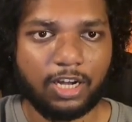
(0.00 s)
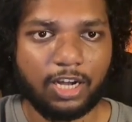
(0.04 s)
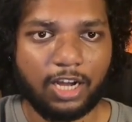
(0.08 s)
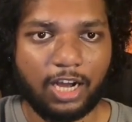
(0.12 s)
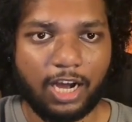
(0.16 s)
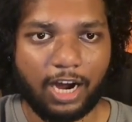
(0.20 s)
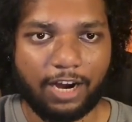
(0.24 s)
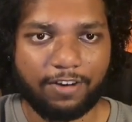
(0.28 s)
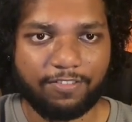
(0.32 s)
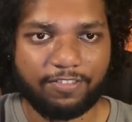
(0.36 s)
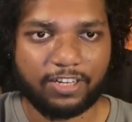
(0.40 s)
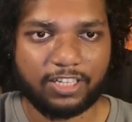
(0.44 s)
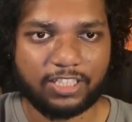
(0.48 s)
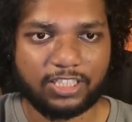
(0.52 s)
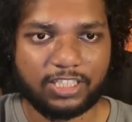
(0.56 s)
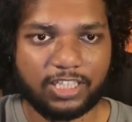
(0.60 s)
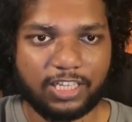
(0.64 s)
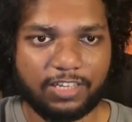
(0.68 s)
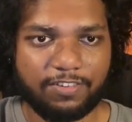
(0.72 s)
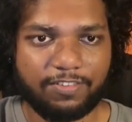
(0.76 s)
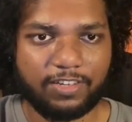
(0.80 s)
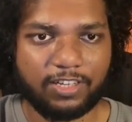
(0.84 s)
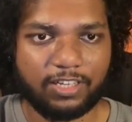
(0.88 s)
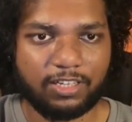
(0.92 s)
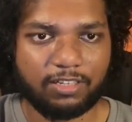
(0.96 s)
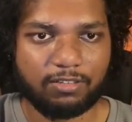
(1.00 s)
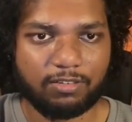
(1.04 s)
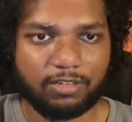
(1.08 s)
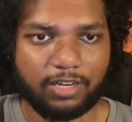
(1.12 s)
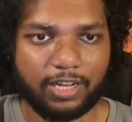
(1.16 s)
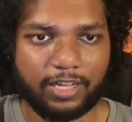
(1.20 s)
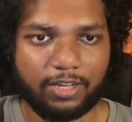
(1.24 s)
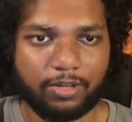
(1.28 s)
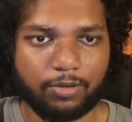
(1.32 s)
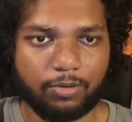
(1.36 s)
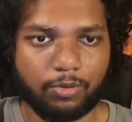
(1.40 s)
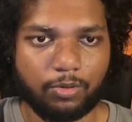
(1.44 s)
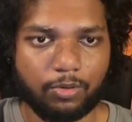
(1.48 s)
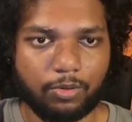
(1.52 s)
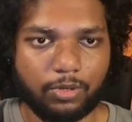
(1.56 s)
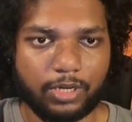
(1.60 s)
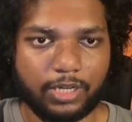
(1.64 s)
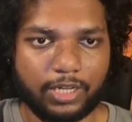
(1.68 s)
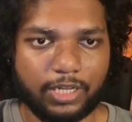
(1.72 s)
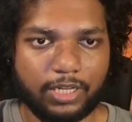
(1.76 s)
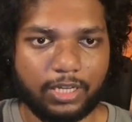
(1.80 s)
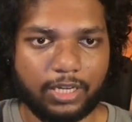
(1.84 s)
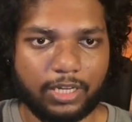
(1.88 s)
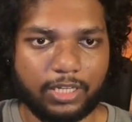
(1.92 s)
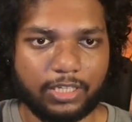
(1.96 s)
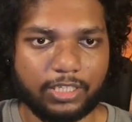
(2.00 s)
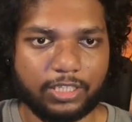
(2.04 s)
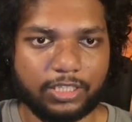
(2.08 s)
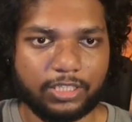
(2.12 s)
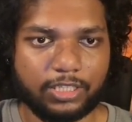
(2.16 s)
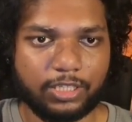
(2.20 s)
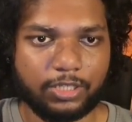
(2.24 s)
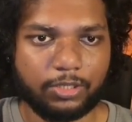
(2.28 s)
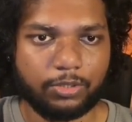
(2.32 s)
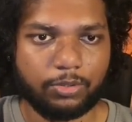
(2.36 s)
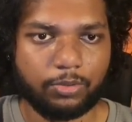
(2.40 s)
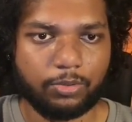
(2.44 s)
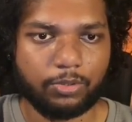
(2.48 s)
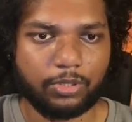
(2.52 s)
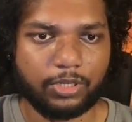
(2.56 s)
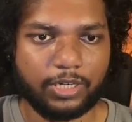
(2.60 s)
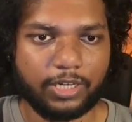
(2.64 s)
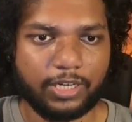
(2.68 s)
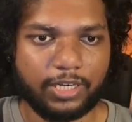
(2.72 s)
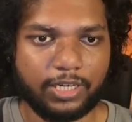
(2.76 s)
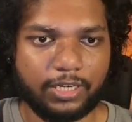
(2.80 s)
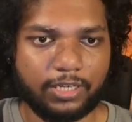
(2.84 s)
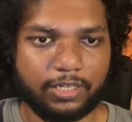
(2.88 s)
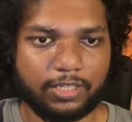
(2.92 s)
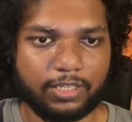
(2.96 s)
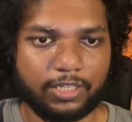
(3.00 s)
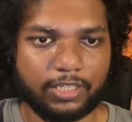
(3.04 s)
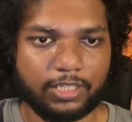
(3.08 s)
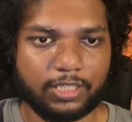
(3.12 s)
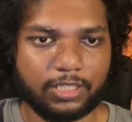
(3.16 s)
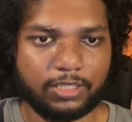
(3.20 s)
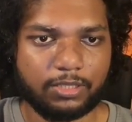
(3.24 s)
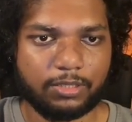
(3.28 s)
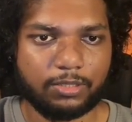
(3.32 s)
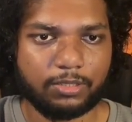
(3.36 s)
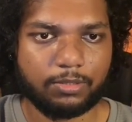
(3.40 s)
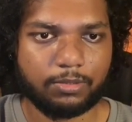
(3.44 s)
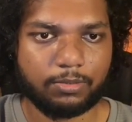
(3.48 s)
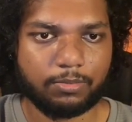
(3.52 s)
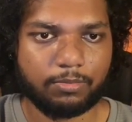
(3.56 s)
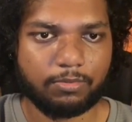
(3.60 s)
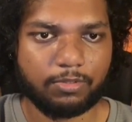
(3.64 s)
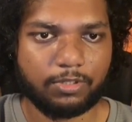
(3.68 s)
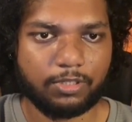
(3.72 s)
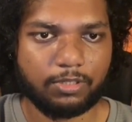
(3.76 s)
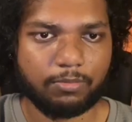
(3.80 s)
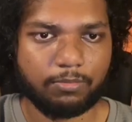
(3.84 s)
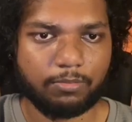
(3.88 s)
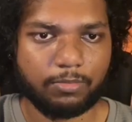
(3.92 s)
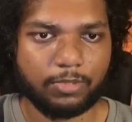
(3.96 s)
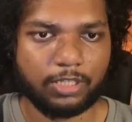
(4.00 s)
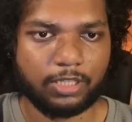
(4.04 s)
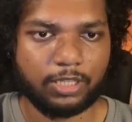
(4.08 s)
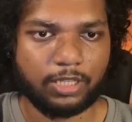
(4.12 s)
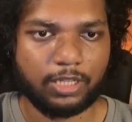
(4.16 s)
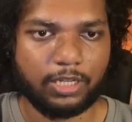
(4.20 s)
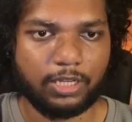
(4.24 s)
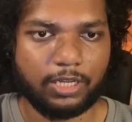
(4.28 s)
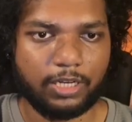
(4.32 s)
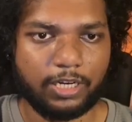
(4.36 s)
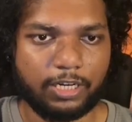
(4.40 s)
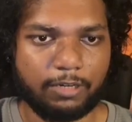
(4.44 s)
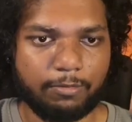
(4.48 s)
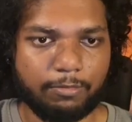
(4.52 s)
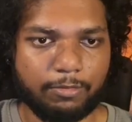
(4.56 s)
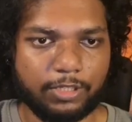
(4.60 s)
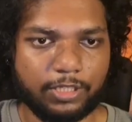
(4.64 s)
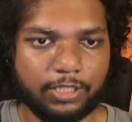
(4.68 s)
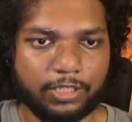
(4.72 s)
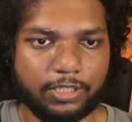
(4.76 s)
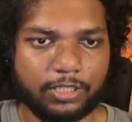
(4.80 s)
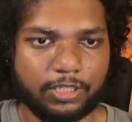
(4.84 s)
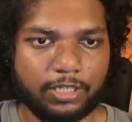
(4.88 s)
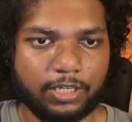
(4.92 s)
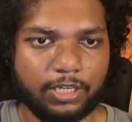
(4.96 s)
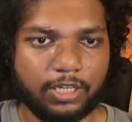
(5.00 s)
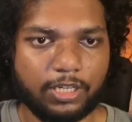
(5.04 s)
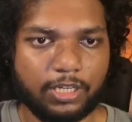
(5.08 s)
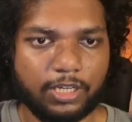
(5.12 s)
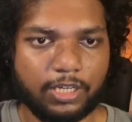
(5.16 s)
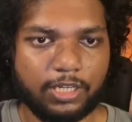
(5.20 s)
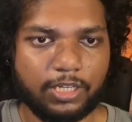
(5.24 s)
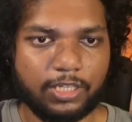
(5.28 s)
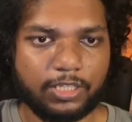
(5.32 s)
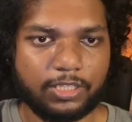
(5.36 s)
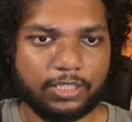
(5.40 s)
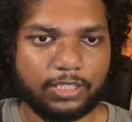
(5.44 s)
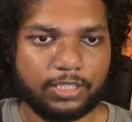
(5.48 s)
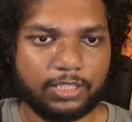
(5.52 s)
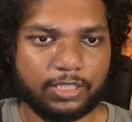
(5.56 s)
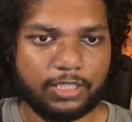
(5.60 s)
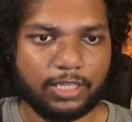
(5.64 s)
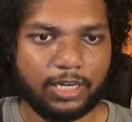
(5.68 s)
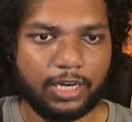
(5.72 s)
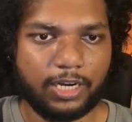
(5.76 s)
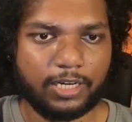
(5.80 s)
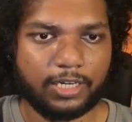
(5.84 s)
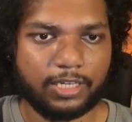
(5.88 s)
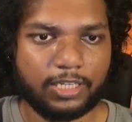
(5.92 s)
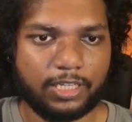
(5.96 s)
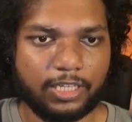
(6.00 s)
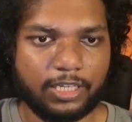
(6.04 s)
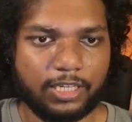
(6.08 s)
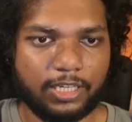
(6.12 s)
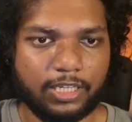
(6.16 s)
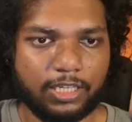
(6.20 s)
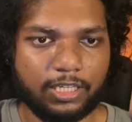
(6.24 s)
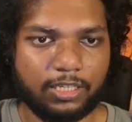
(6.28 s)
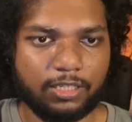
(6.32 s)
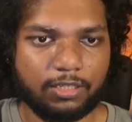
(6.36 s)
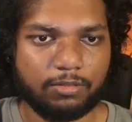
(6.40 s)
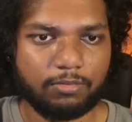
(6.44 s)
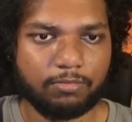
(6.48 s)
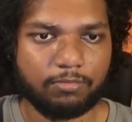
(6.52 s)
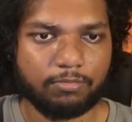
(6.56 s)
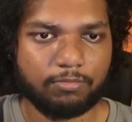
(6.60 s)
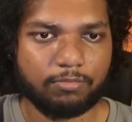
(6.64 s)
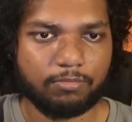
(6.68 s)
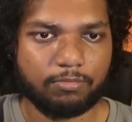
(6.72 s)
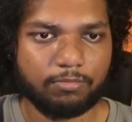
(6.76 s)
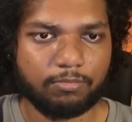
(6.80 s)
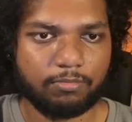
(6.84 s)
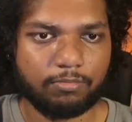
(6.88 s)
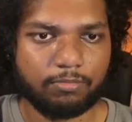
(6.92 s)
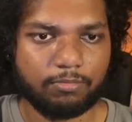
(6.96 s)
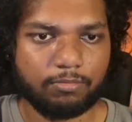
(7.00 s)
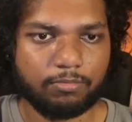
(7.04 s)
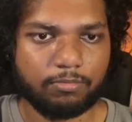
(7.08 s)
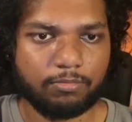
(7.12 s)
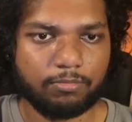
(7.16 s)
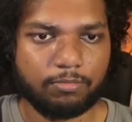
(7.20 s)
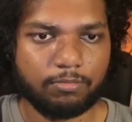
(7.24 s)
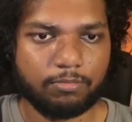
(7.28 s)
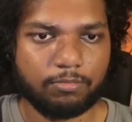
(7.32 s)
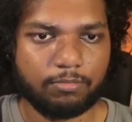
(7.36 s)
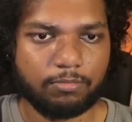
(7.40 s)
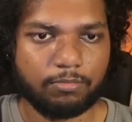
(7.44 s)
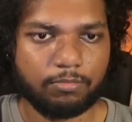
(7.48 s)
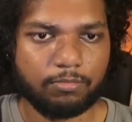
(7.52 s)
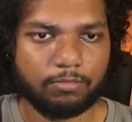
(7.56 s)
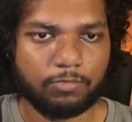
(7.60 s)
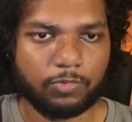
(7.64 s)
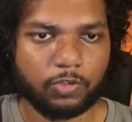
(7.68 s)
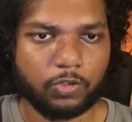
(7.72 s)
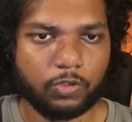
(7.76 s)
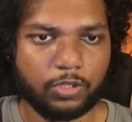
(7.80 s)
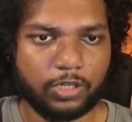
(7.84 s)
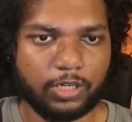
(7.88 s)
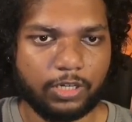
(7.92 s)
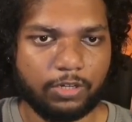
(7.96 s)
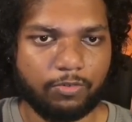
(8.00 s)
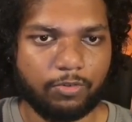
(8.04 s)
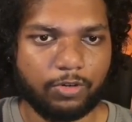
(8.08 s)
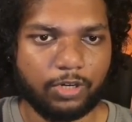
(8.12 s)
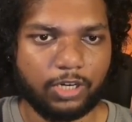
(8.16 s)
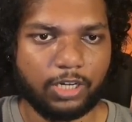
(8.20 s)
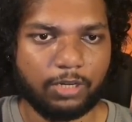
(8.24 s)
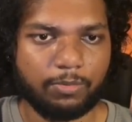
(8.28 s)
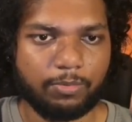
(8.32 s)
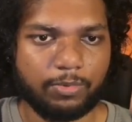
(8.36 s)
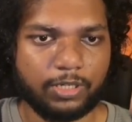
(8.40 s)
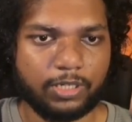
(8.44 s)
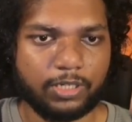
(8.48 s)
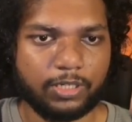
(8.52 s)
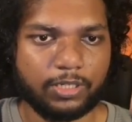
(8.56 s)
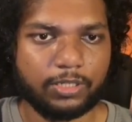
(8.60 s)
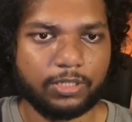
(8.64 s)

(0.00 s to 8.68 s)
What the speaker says: After saving, like, okay, I just need to create this one monthly. Let me just select the, okay, what happened?